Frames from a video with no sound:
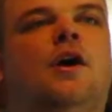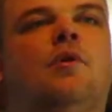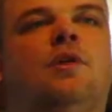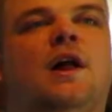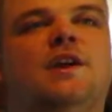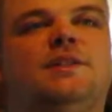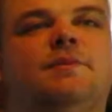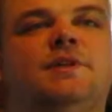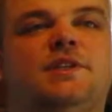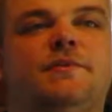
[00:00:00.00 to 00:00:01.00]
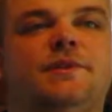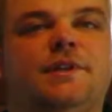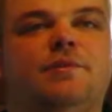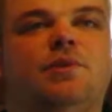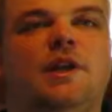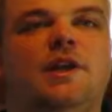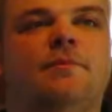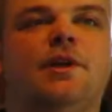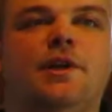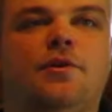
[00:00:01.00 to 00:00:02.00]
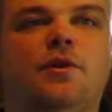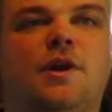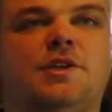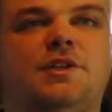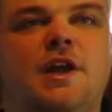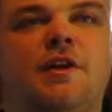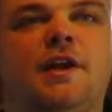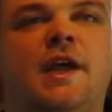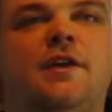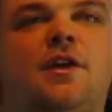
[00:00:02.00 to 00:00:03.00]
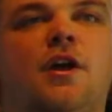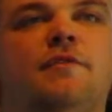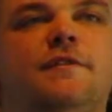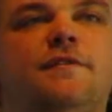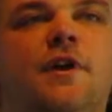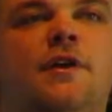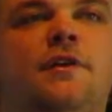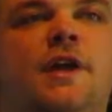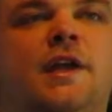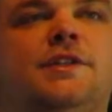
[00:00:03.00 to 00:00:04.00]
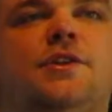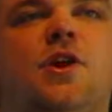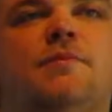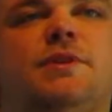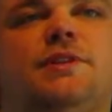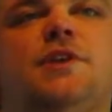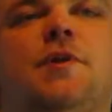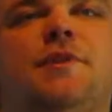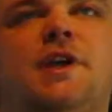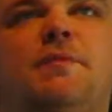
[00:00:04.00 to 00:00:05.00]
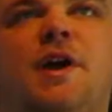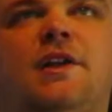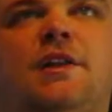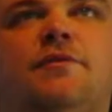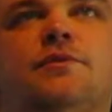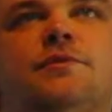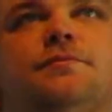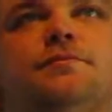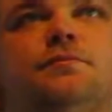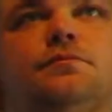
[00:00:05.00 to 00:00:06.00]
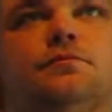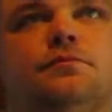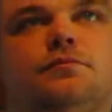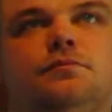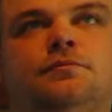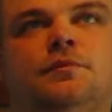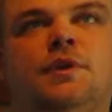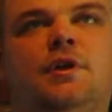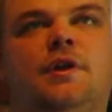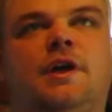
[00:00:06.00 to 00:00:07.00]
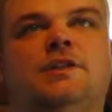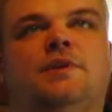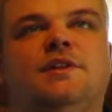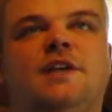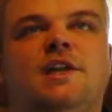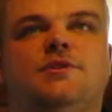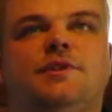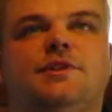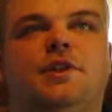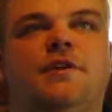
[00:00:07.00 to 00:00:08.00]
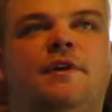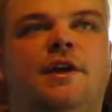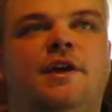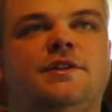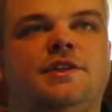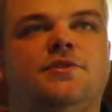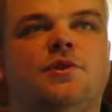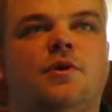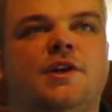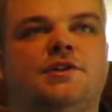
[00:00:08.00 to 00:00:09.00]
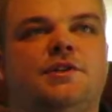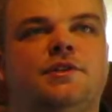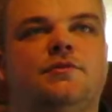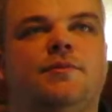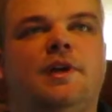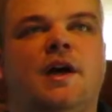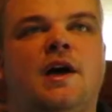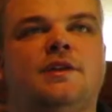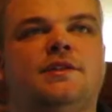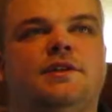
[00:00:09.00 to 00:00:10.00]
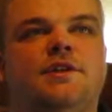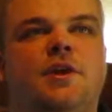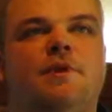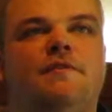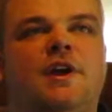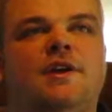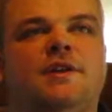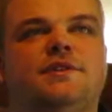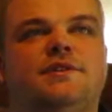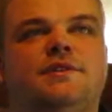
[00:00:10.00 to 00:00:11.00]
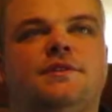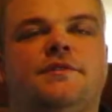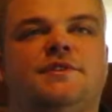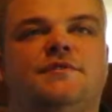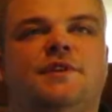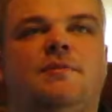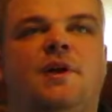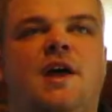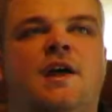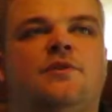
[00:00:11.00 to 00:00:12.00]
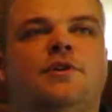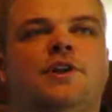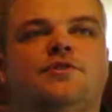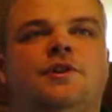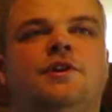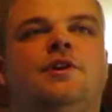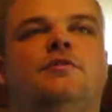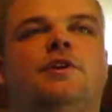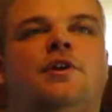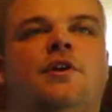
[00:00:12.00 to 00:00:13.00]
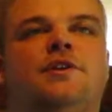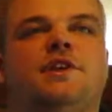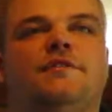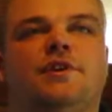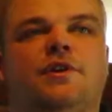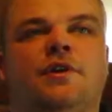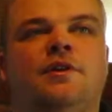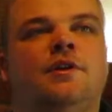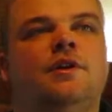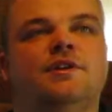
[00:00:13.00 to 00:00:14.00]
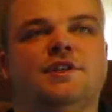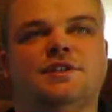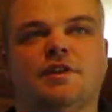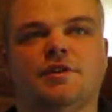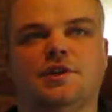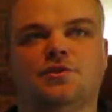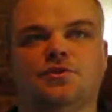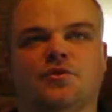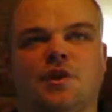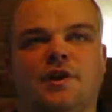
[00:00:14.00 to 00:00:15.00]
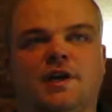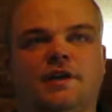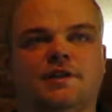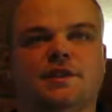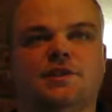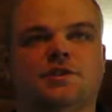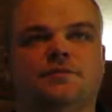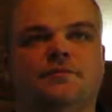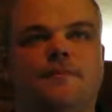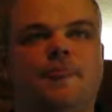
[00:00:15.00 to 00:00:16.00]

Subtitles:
I will ask the participant to complete a McGill questionnaire again over the phone each time to determine their pain levels. As well as answering the survey, additional questions will be asked to determine if any instances of severe pain or injury recurrence have occurred since their initial dry needling session.